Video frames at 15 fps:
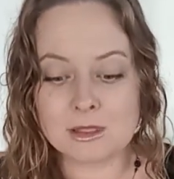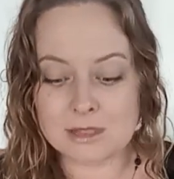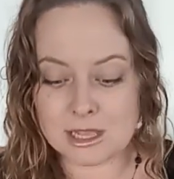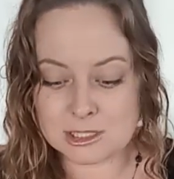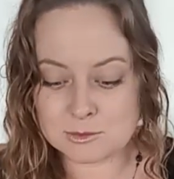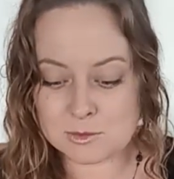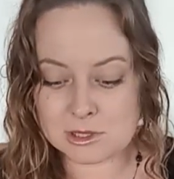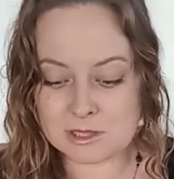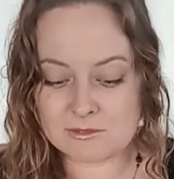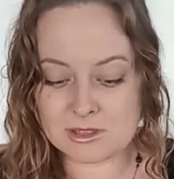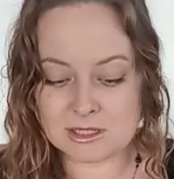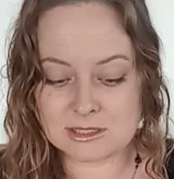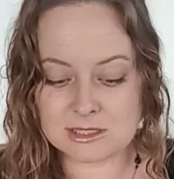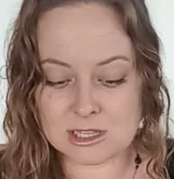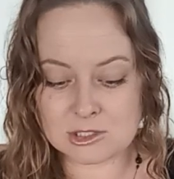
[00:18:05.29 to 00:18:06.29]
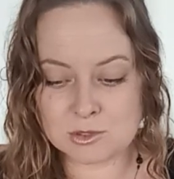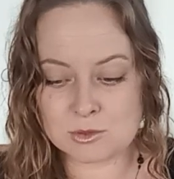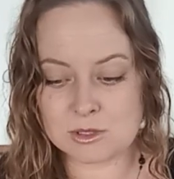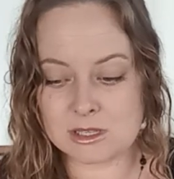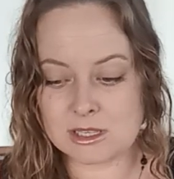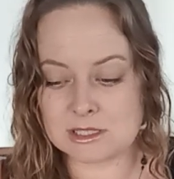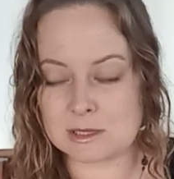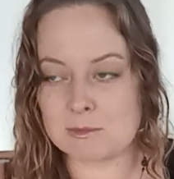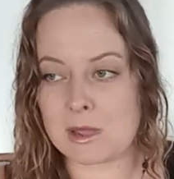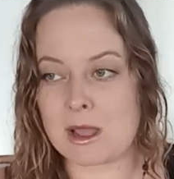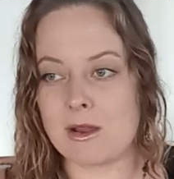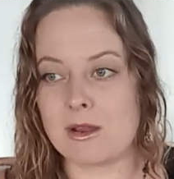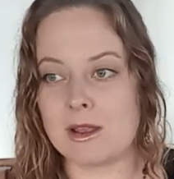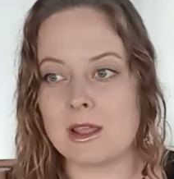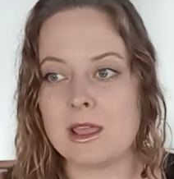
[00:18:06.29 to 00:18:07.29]
That's what living sensually is
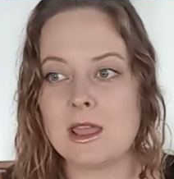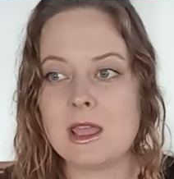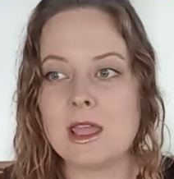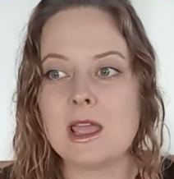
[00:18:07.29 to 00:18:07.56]
about.